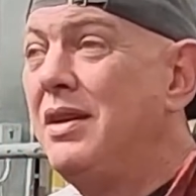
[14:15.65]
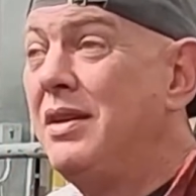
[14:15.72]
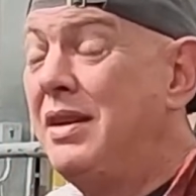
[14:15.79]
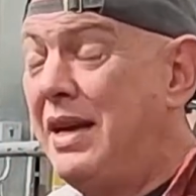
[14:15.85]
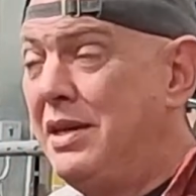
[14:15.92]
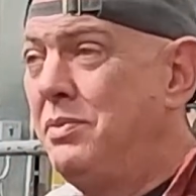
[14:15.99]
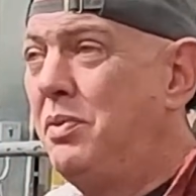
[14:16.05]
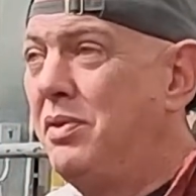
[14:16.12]

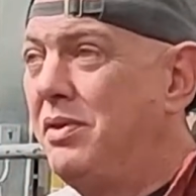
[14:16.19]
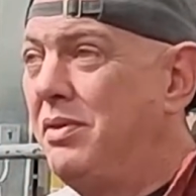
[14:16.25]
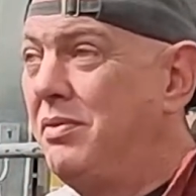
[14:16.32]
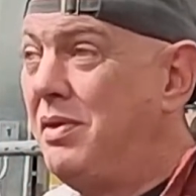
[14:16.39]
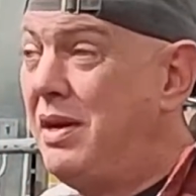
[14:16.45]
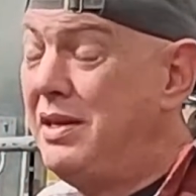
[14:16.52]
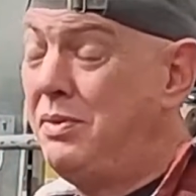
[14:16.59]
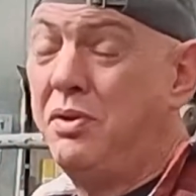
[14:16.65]
That's what
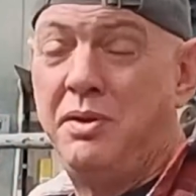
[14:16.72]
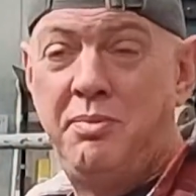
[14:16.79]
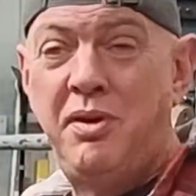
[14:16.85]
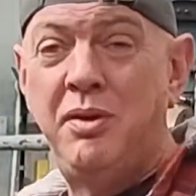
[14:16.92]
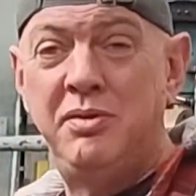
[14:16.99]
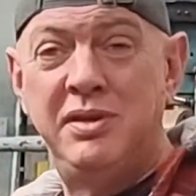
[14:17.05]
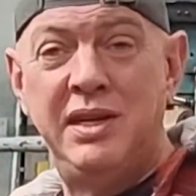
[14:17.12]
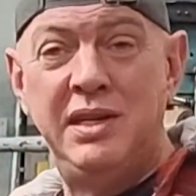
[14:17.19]
the
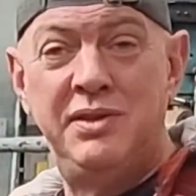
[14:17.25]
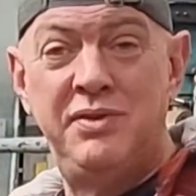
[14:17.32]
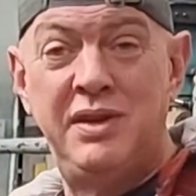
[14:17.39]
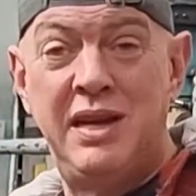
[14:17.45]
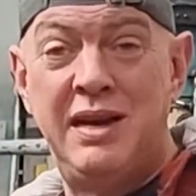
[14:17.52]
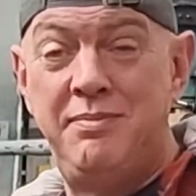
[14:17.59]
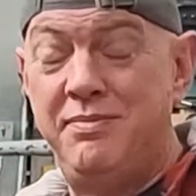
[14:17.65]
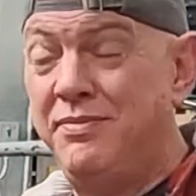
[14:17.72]
proceeds for
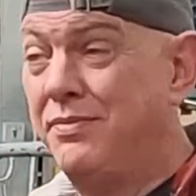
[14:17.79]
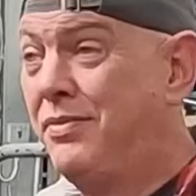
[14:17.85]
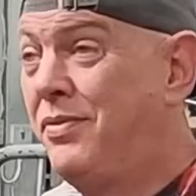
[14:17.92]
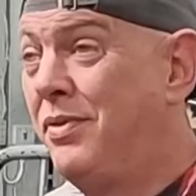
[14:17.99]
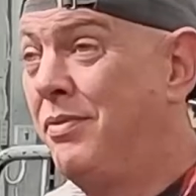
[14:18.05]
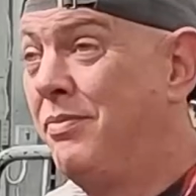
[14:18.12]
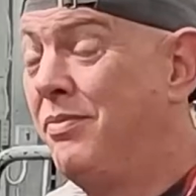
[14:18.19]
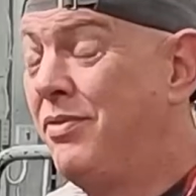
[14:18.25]
that
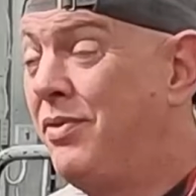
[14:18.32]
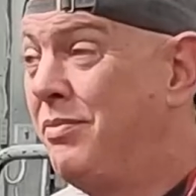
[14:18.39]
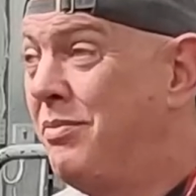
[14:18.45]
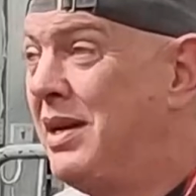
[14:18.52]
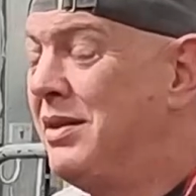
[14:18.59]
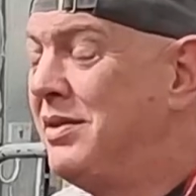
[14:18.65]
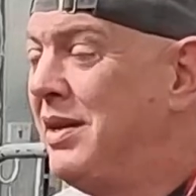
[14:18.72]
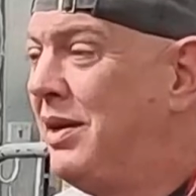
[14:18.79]
from
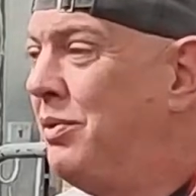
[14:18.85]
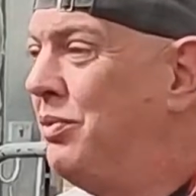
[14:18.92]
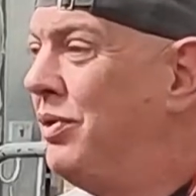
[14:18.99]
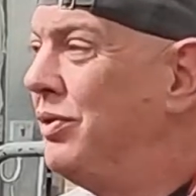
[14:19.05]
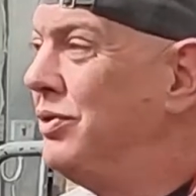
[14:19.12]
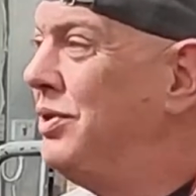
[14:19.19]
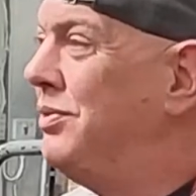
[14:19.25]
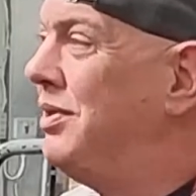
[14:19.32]
that sale
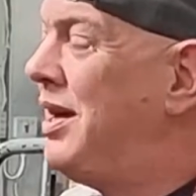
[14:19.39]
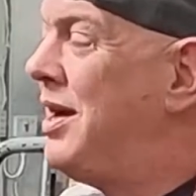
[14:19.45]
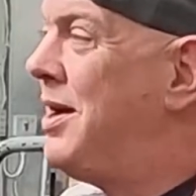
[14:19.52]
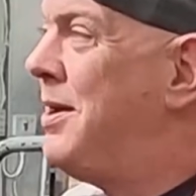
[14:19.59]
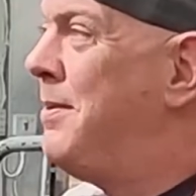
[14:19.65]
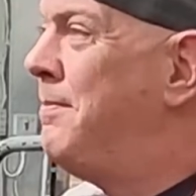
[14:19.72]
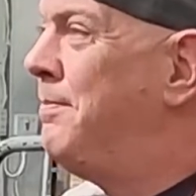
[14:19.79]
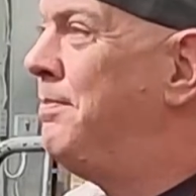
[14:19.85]
was.
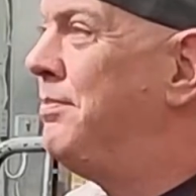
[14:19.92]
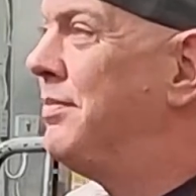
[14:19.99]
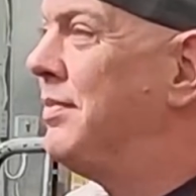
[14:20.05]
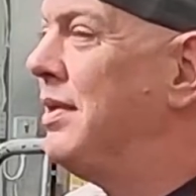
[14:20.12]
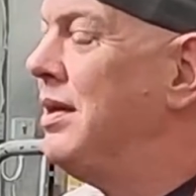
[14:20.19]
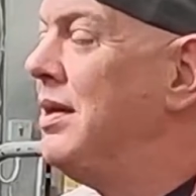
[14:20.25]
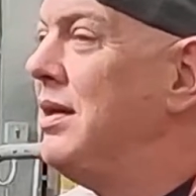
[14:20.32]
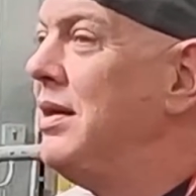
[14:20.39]

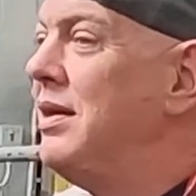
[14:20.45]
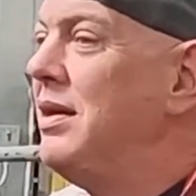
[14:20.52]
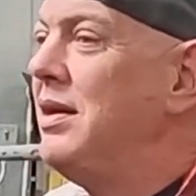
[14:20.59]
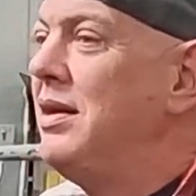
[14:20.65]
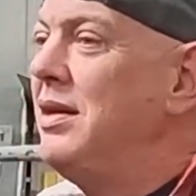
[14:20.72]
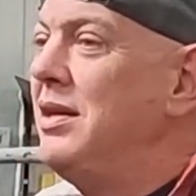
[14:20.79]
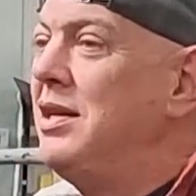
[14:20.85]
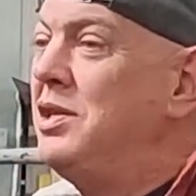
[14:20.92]

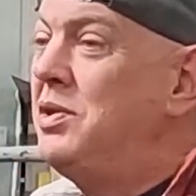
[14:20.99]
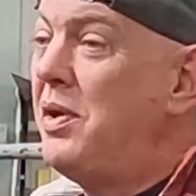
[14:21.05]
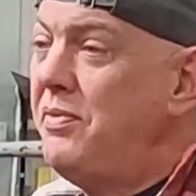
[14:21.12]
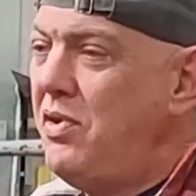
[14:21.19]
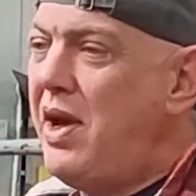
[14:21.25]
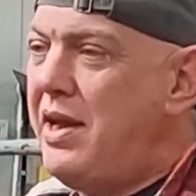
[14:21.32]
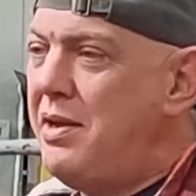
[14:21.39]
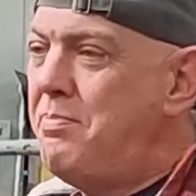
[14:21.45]
So I've
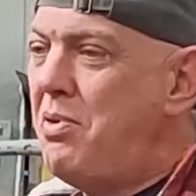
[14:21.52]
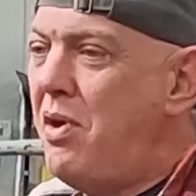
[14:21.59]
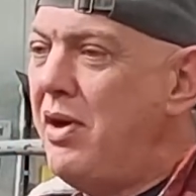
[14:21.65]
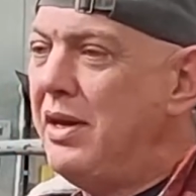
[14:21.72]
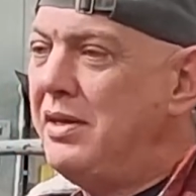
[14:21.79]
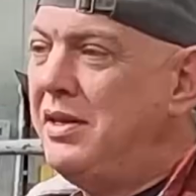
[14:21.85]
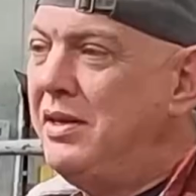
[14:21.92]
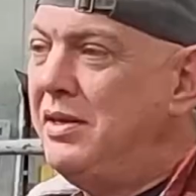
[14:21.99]
not had a
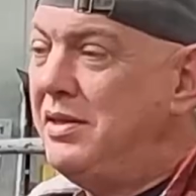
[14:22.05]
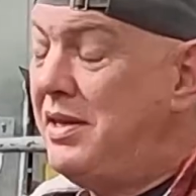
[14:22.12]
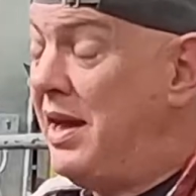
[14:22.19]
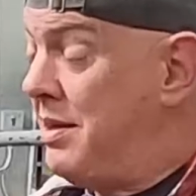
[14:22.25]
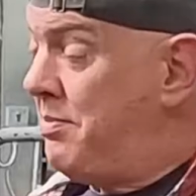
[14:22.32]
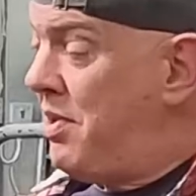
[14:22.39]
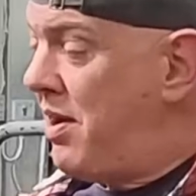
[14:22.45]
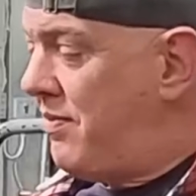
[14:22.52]
bike since then,
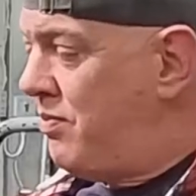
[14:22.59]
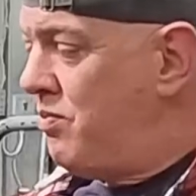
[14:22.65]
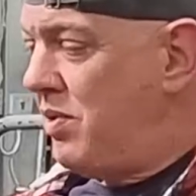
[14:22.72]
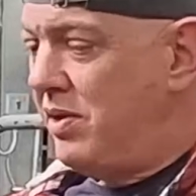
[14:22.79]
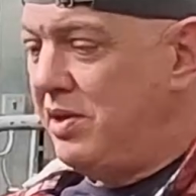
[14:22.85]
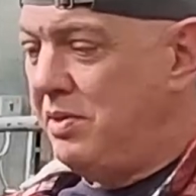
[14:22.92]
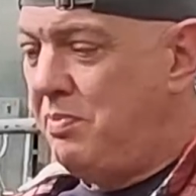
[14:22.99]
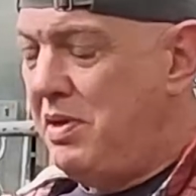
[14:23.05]
apart from
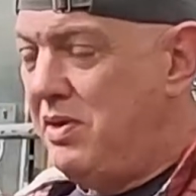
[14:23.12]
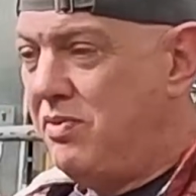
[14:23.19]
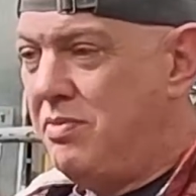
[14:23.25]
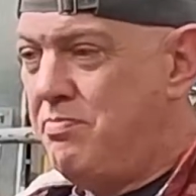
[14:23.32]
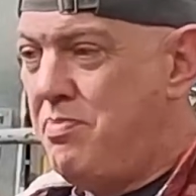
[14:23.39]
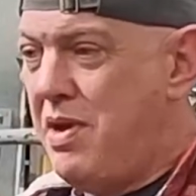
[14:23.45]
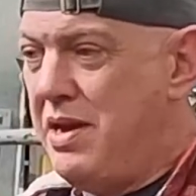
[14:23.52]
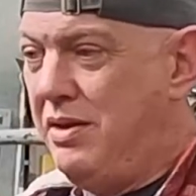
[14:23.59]
one that's been on a
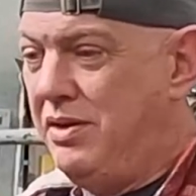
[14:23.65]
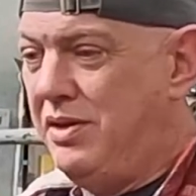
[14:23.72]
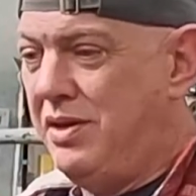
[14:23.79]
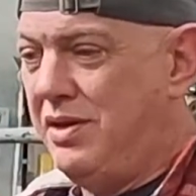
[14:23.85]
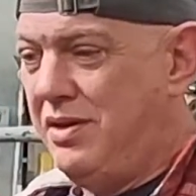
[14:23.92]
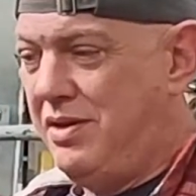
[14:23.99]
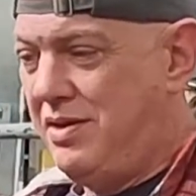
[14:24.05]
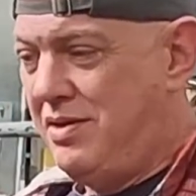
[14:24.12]
bench,
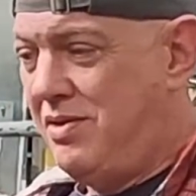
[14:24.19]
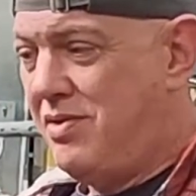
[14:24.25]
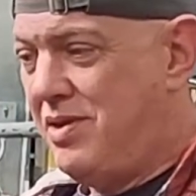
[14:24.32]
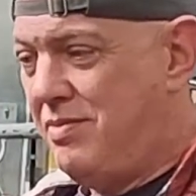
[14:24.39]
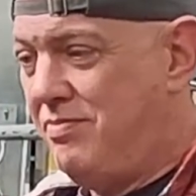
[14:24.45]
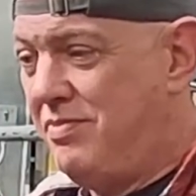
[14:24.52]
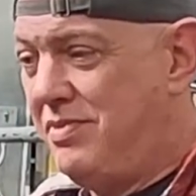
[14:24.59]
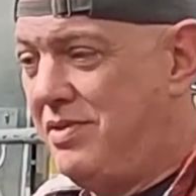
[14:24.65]
and
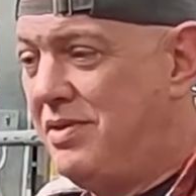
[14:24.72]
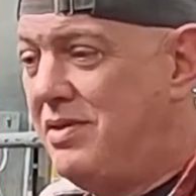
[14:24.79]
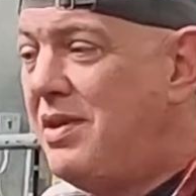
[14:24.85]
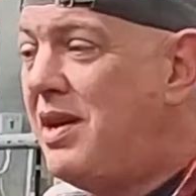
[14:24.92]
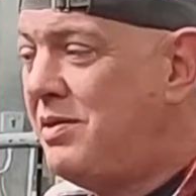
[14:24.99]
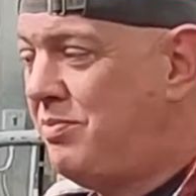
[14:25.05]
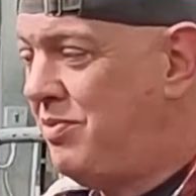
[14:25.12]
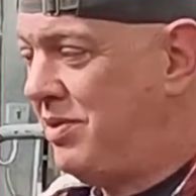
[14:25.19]
I'm
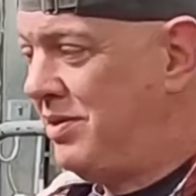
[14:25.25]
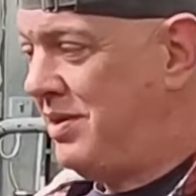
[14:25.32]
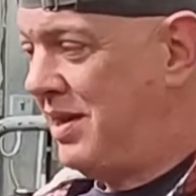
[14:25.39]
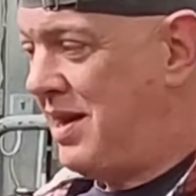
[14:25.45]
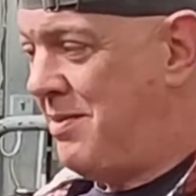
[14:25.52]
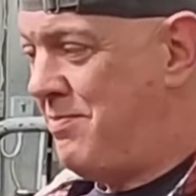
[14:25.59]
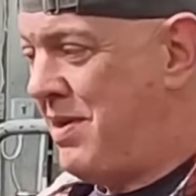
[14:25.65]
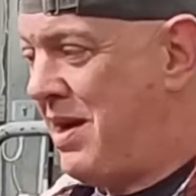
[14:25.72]
desperate to
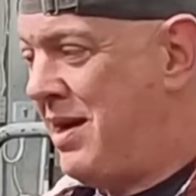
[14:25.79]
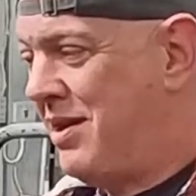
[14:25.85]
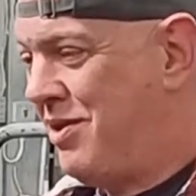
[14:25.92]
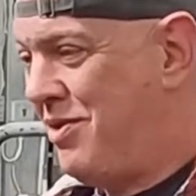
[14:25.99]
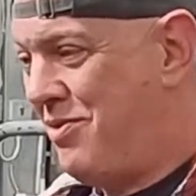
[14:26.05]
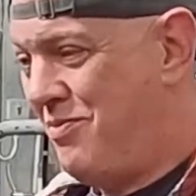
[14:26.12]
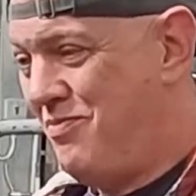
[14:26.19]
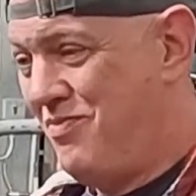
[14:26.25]
get back
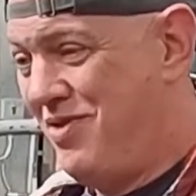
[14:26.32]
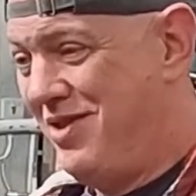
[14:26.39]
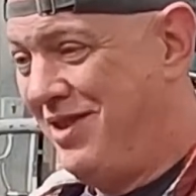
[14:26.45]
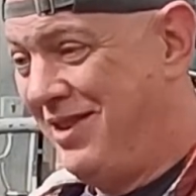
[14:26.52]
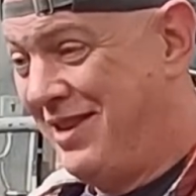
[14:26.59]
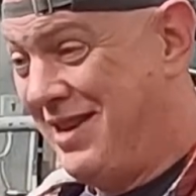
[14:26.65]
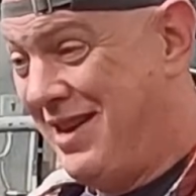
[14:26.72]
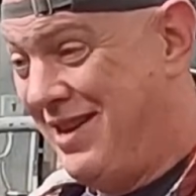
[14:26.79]
on one
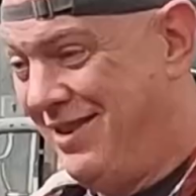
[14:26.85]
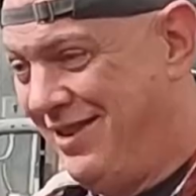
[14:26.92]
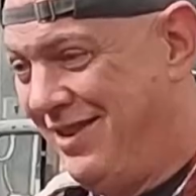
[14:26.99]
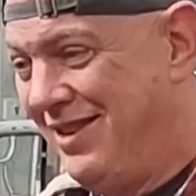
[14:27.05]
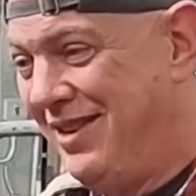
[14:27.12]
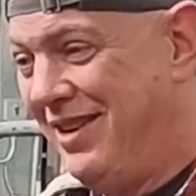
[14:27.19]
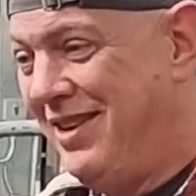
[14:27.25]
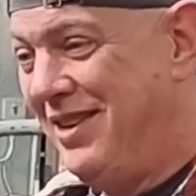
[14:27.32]
again.
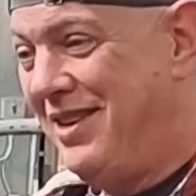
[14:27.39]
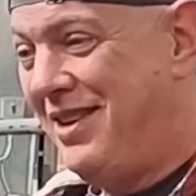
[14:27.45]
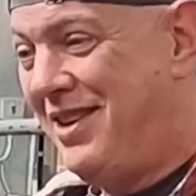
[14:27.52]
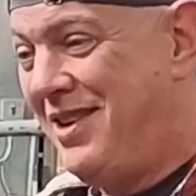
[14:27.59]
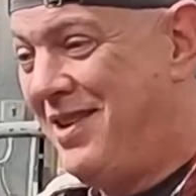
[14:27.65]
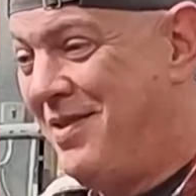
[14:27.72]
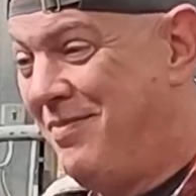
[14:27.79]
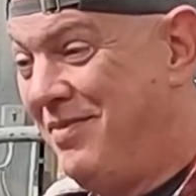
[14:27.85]

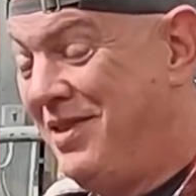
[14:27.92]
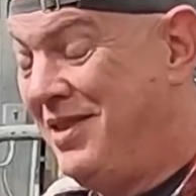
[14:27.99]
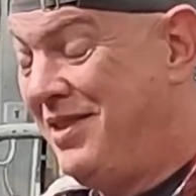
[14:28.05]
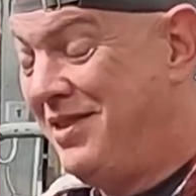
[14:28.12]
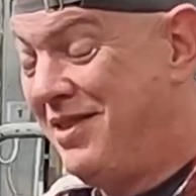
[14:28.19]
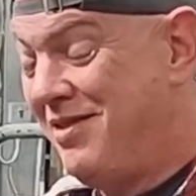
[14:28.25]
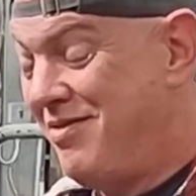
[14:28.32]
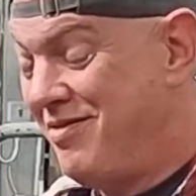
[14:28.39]
This
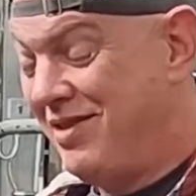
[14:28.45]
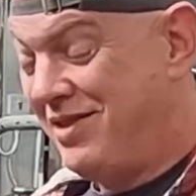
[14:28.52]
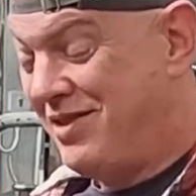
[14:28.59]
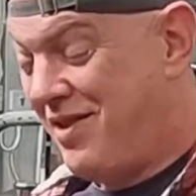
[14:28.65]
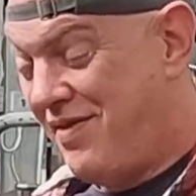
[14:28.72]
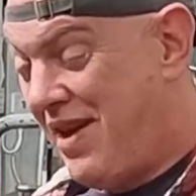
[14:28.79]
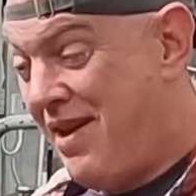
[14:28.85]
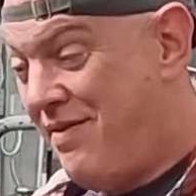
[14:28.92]
is the longest
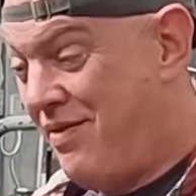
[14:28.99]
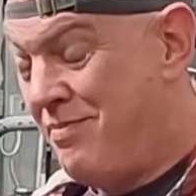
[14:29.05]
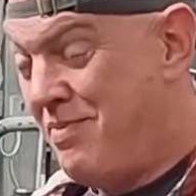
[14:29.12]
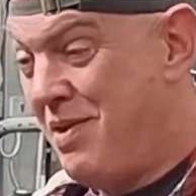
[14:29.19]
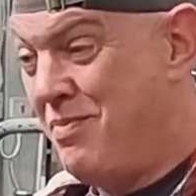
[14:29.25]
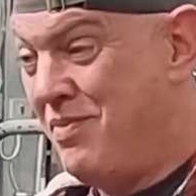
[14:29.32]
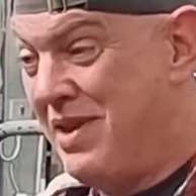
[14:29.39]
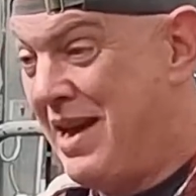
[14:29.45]
I've ever
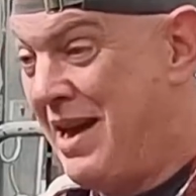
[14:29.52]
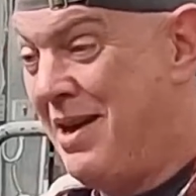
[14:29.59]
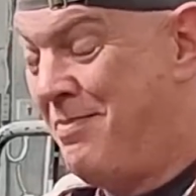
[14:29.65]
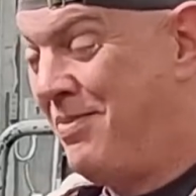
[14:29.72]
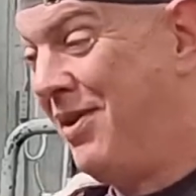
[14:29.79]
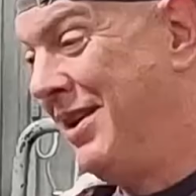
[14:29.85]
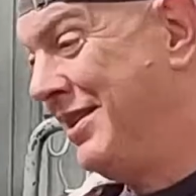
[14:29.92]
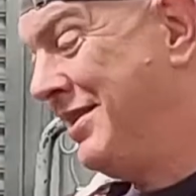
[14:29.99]
been without a
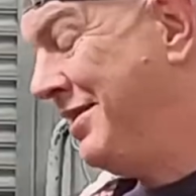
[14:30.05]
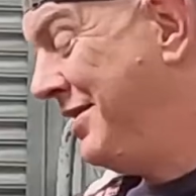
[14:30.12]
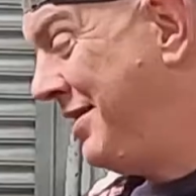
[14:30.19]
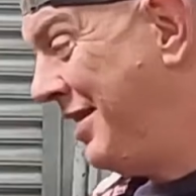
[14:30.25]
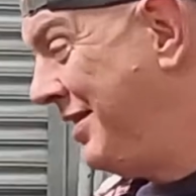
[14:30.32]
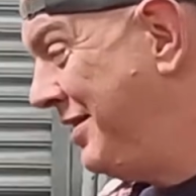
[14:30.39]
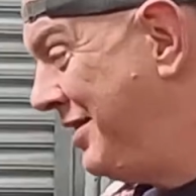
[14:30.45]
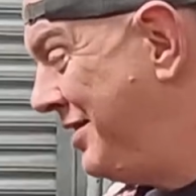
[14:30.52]
bike since the age of